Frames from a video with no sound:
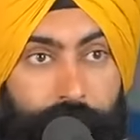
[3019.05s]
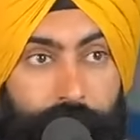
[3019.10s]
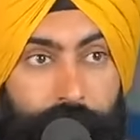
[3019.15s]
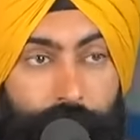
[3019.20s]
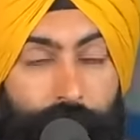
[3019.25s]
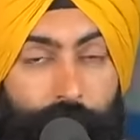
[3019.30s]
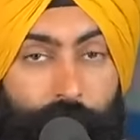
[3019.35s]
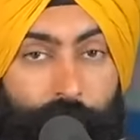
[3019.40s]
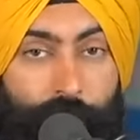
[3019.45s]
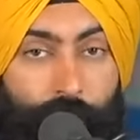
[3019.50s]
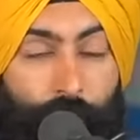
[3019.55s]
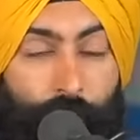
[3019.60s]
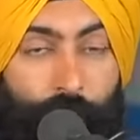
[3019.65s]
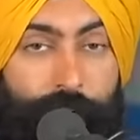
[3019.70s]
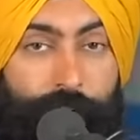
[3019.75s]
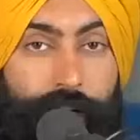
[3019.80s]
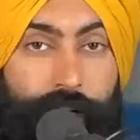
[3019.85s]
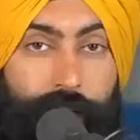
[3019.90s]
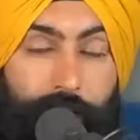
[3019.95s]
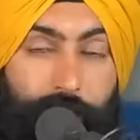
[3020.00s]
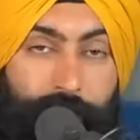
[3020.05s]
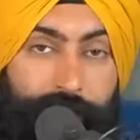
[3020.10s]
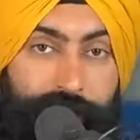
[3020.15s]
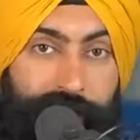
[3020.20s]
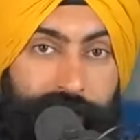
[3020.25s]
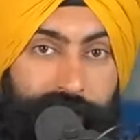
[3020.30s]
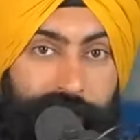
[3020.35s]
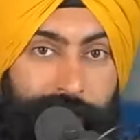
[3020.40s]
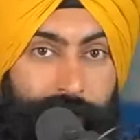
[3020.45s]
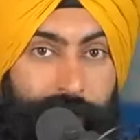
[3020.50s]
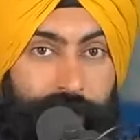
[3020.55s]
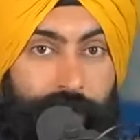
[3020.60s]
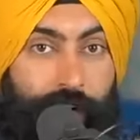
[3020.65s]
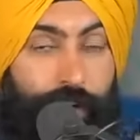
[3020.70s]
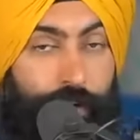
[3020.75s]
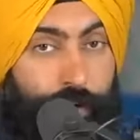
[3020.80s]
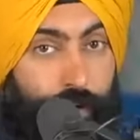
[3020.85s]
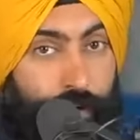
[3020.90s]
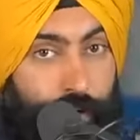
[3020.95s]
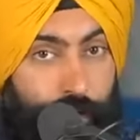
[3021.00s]
to avoid advertisements
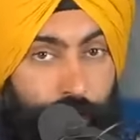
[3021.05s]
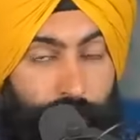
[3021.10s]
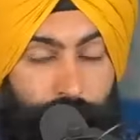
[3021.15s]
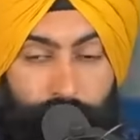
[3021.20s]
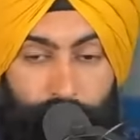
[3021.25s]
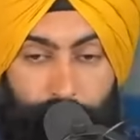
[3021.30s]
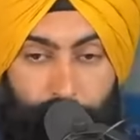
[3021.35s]
on YouTube.